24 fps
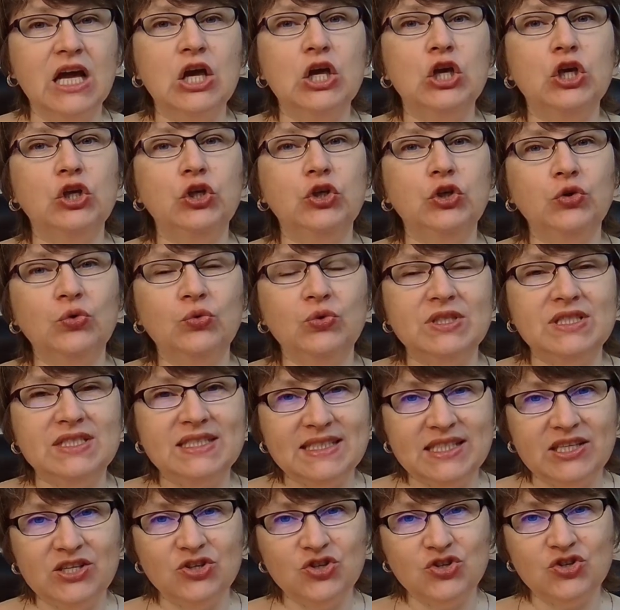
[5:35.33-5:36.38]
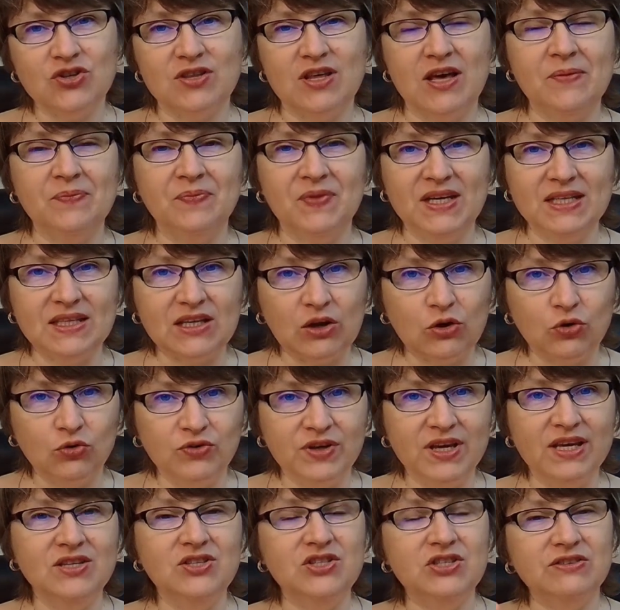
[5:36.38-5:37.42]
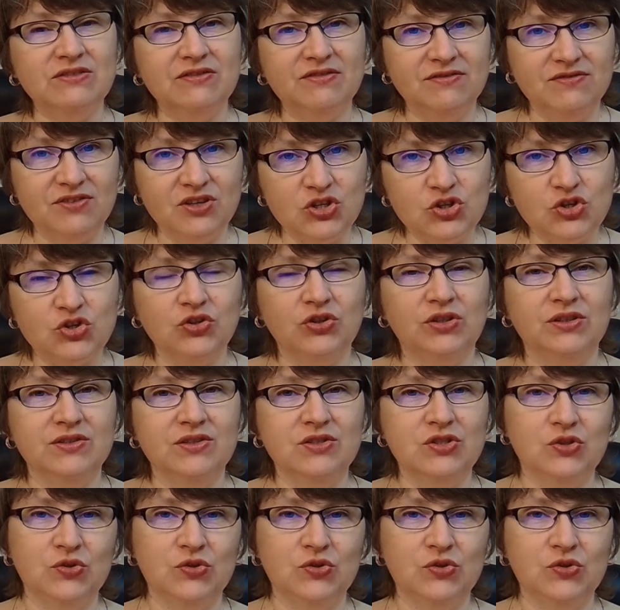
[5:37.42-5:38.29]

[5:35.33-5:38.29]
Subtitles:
you teach them that creating visuals